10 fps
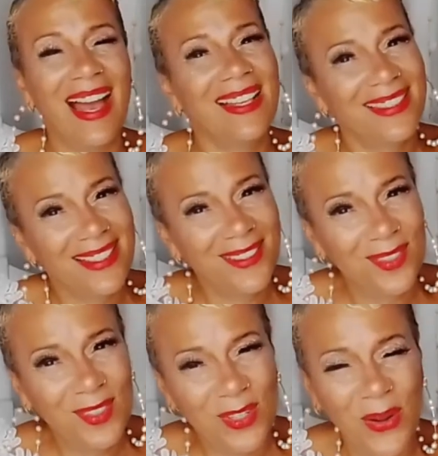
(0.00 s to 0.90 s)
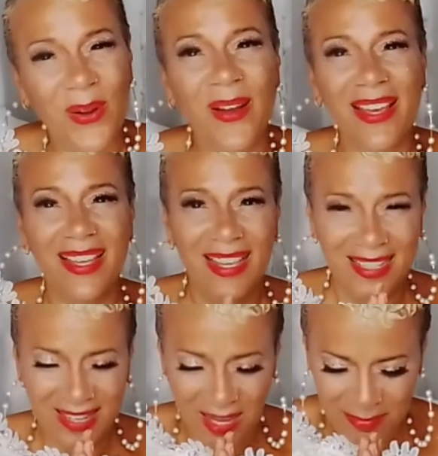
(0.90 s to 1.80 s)
I send you joy,
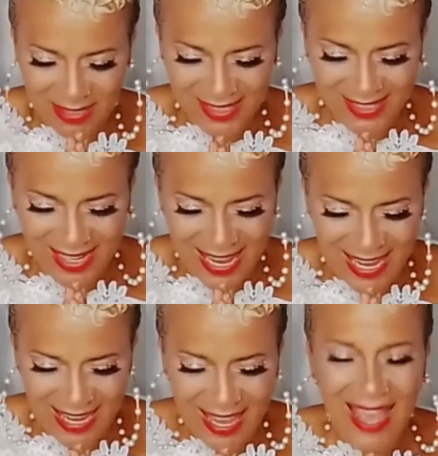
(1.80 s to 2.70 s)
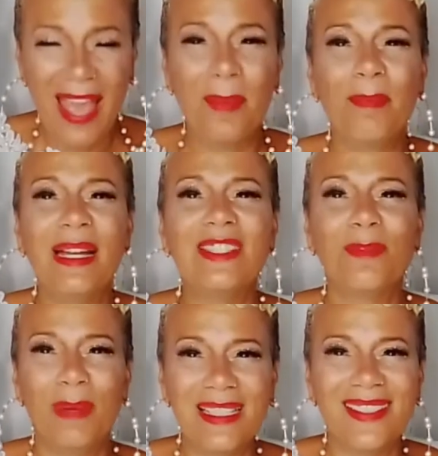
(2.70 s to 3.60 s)
namaste, and
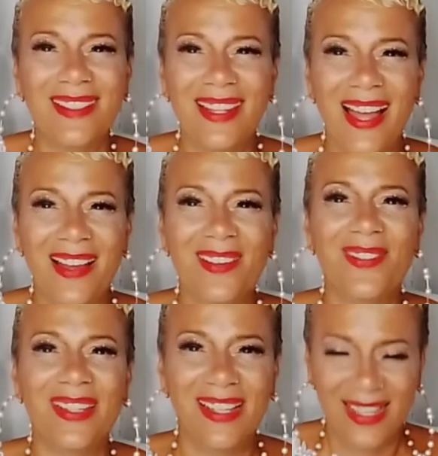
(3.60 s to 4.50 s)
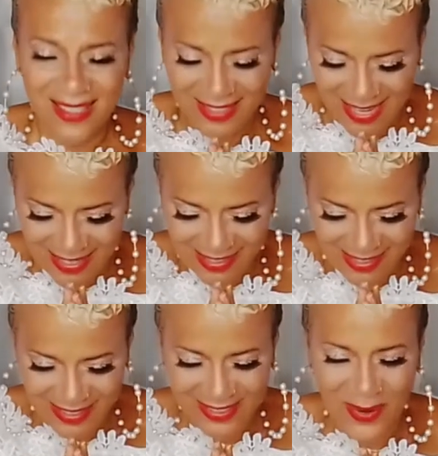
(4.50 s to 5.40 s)
much, much love sent
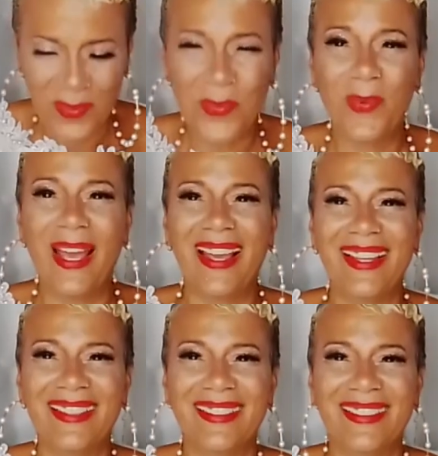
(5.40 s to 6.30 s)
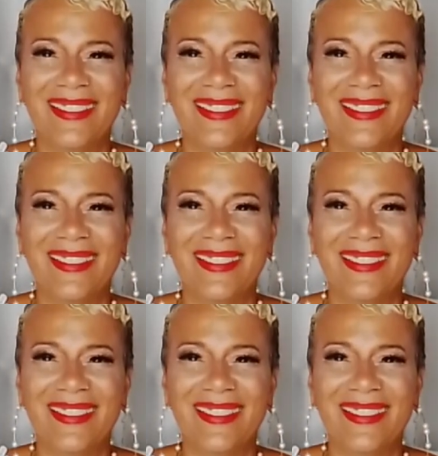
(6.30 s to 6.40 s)
your way.